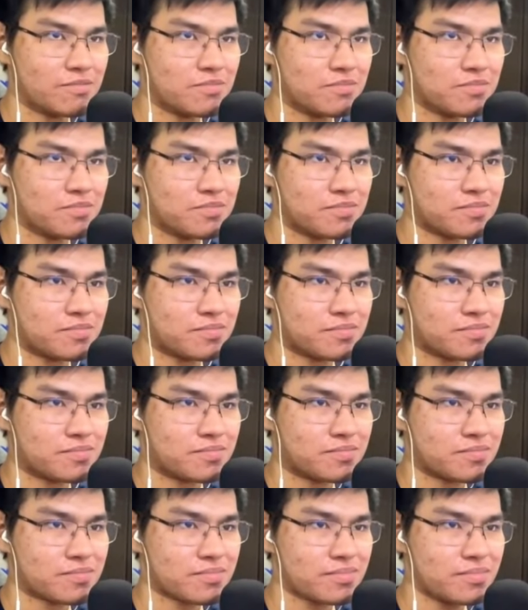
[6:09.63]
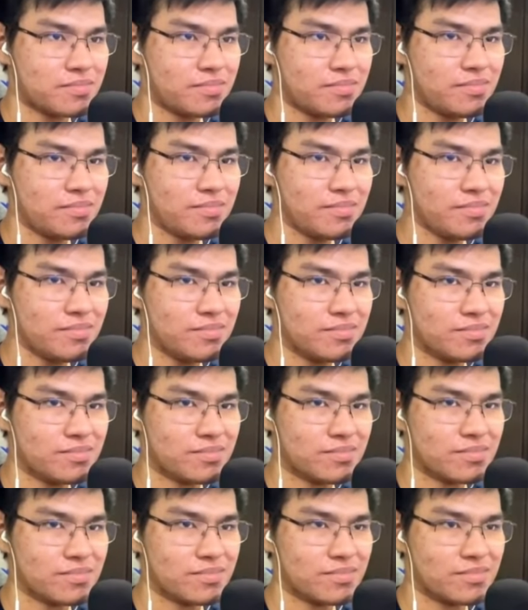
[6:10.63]

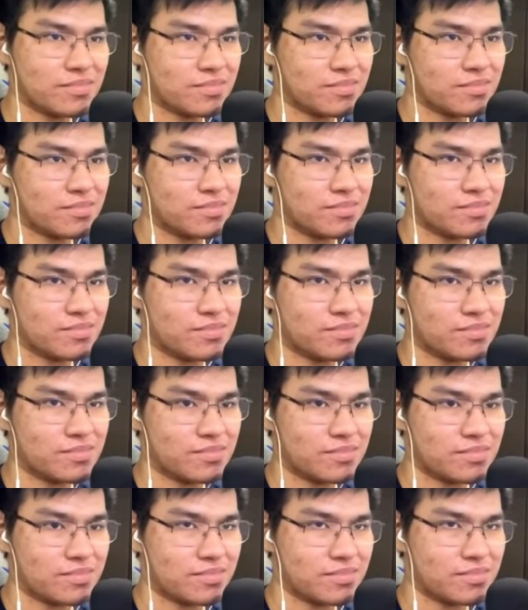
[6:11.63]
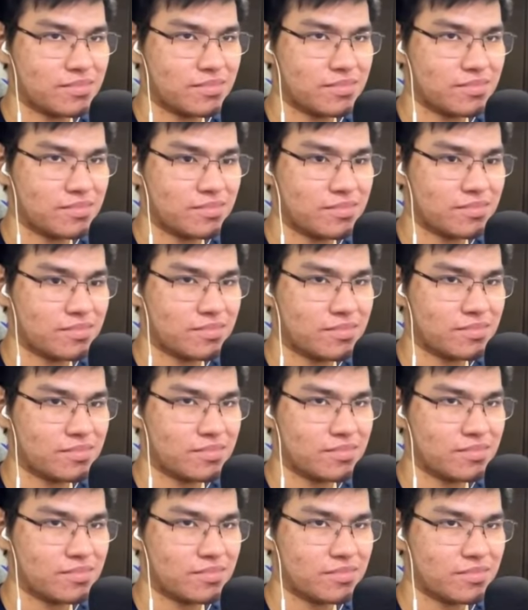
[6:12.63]

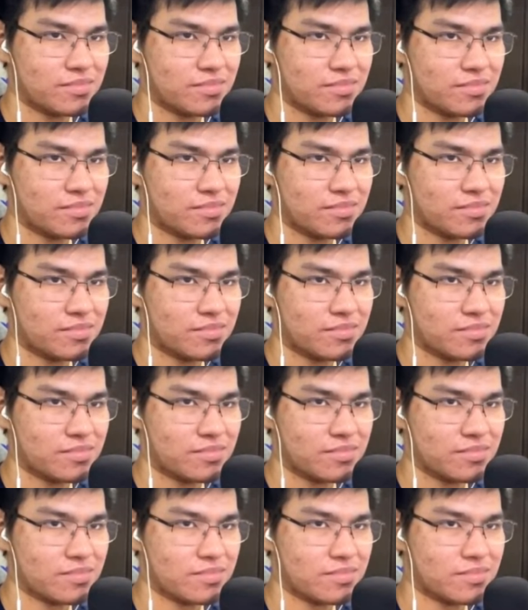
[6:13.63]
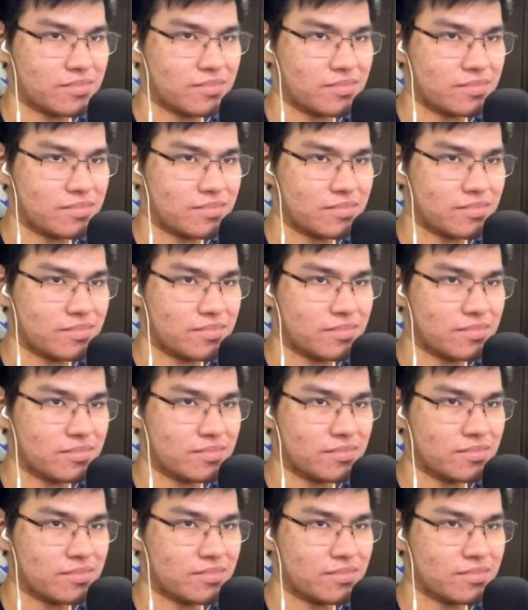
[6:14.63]

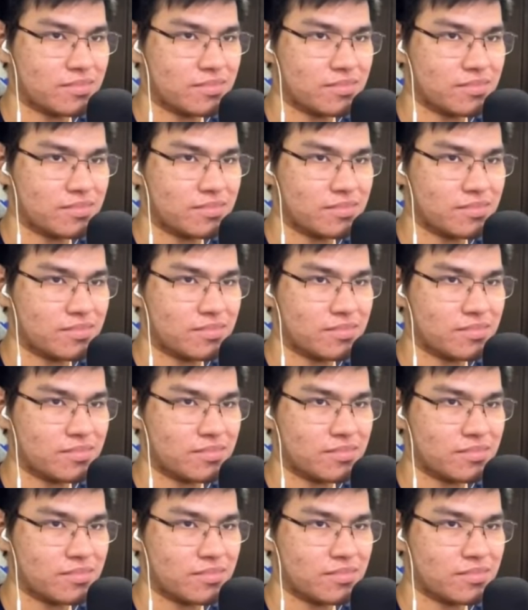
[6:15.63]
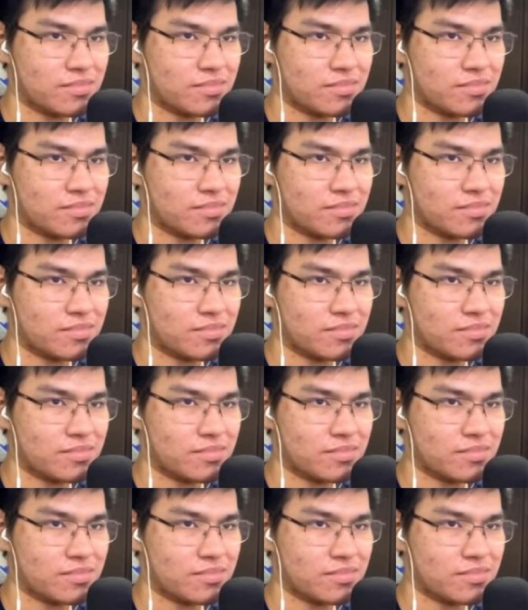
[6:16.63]
Nothing is said.